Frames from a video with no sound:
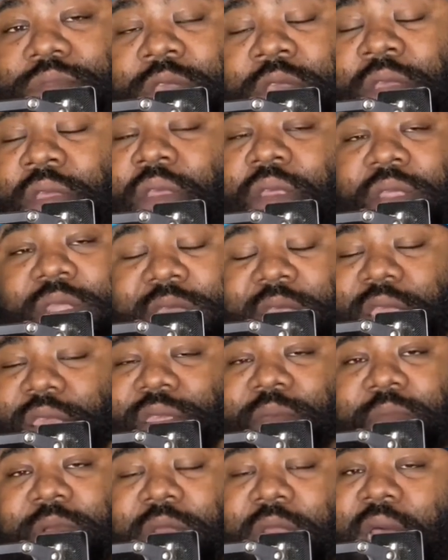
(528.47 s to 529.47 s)
Say
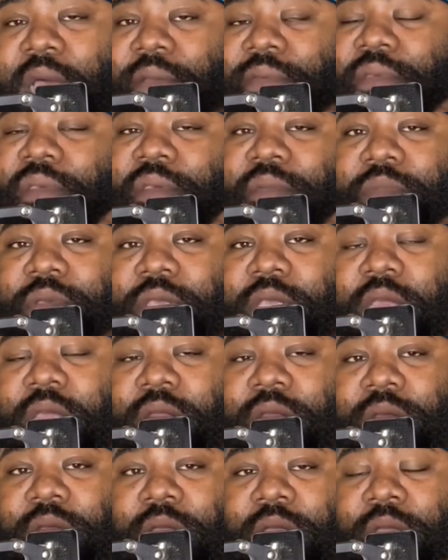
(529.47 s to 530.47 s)
some gloves or some shit.
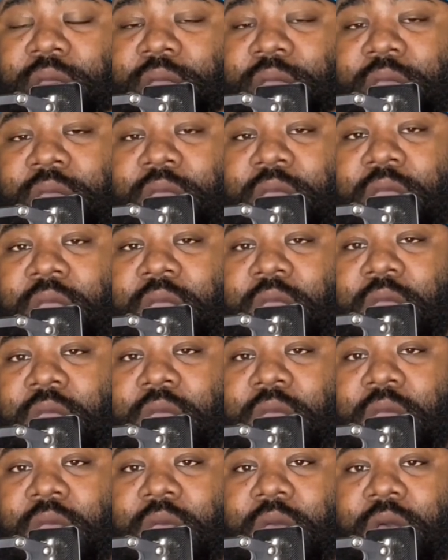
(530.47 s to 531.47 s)

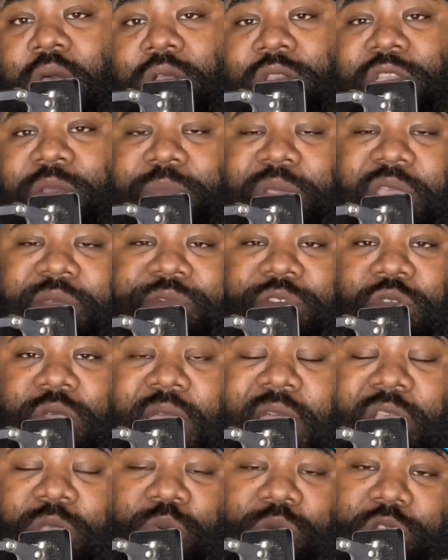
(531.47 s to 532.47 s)
Ultimately, if you
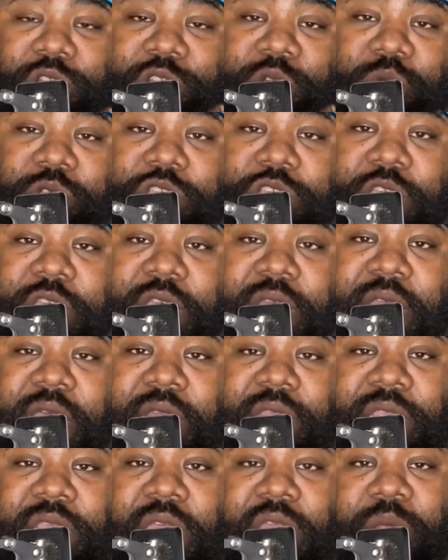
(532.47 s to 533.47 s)
guys want to know what you're getting out
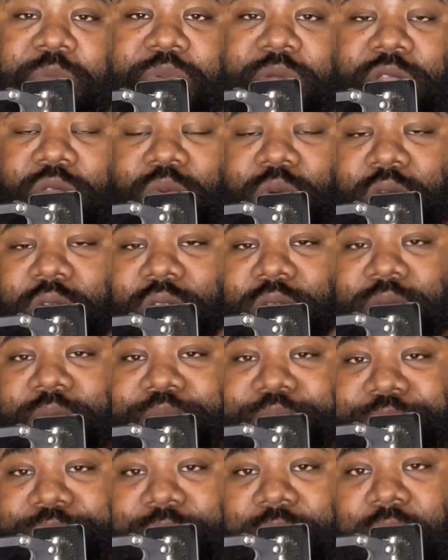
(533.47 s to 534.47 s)
of Teddy Bridgewater,
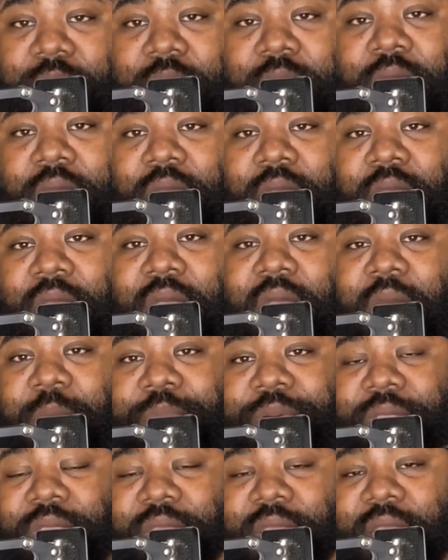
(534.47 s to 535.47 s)
I
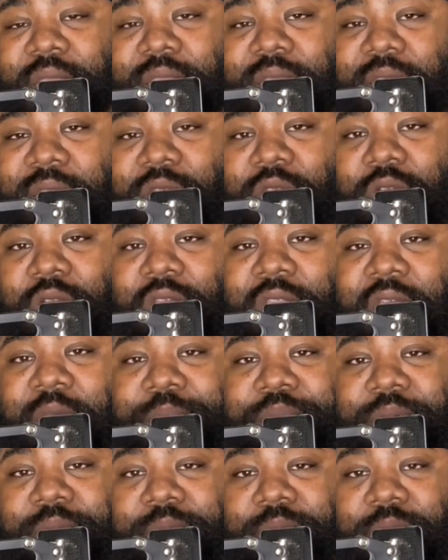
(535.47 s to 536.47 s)
put together a little
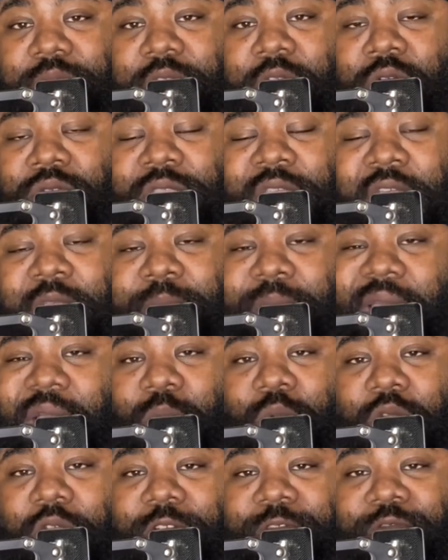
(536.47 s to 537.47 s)
clip. Don't take my
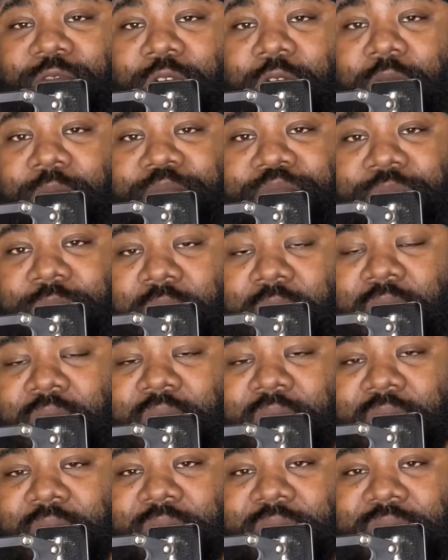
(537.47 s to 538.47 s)
word for it.
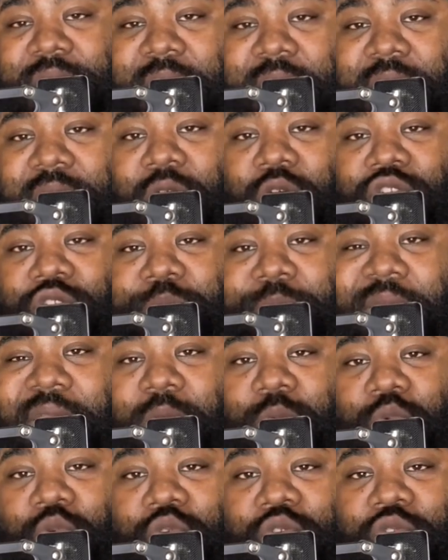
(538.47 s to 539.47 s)
Take Coach
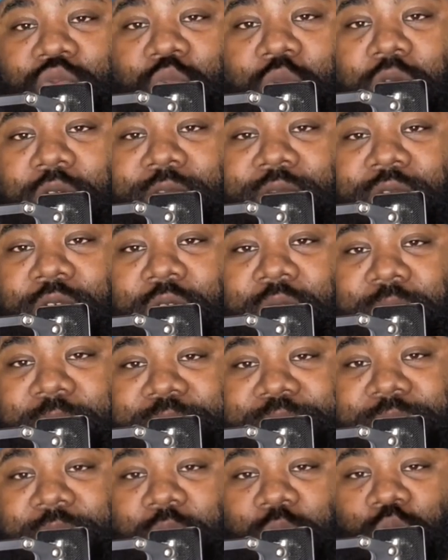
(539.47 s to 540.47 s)
Matt Rhule's word for it.
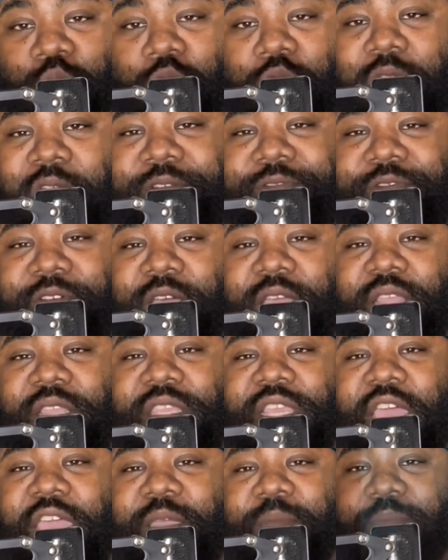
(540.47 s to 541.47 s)
Roll that fucking
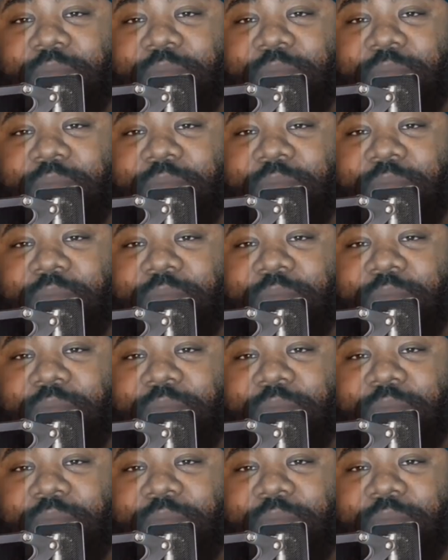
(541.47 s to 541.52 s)
tape.